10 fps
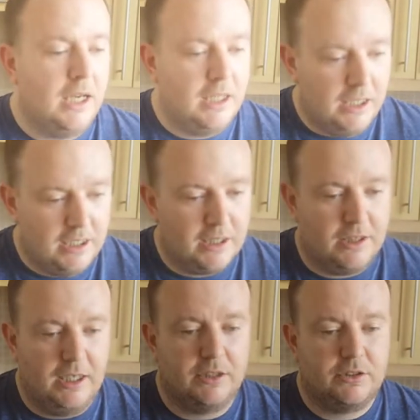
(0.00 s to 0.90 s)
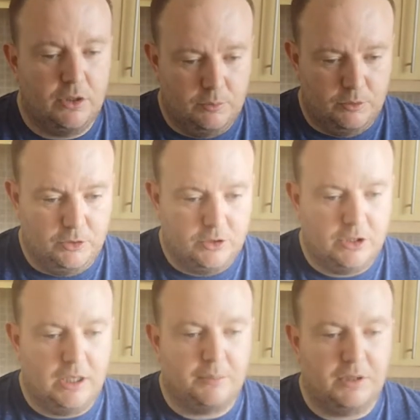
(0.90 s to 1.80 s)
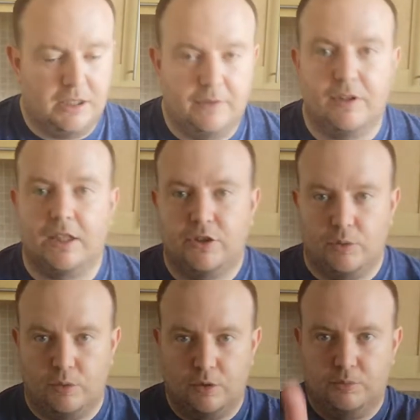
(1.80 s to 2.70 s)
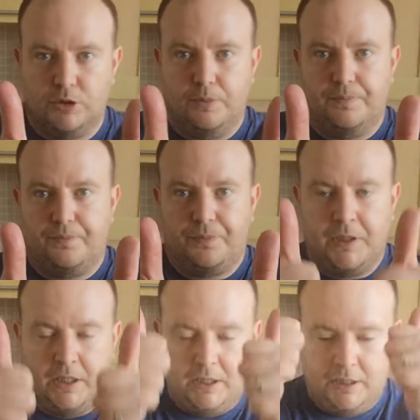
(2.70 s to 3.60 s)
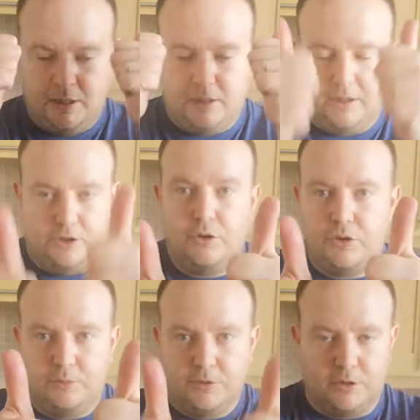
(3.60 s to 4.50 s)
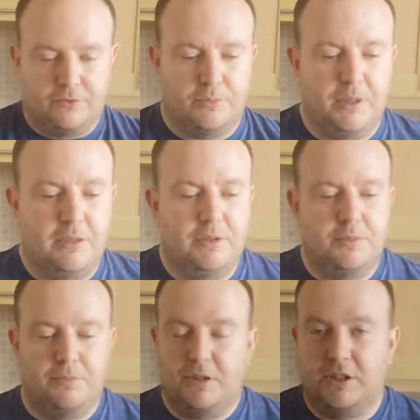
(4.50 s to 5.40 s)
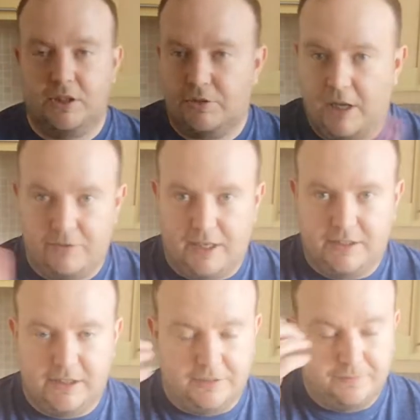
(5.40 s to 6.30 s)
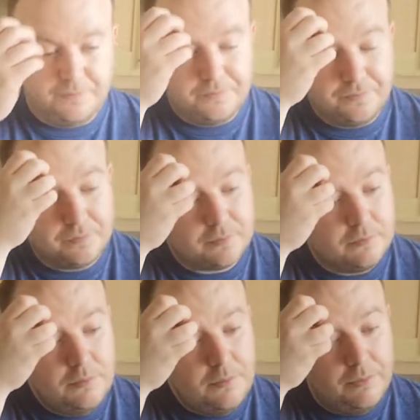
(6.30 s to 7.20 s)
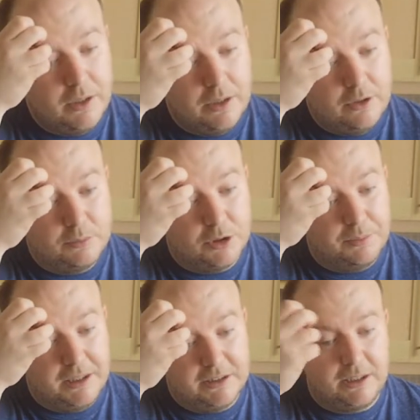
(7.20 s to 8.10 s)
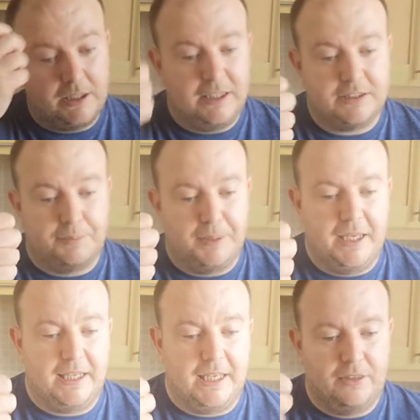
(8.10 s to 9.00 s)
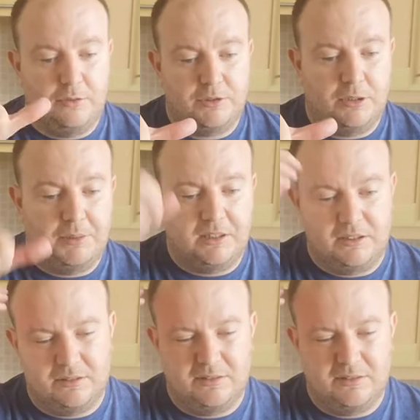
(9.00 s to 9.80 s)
I like that so much. I'm going to give that two thumbs up. It's two thumbs up from me, which is a great rating. Thumbs up means, yes, I'd buy it again. Thumbs in the middle is,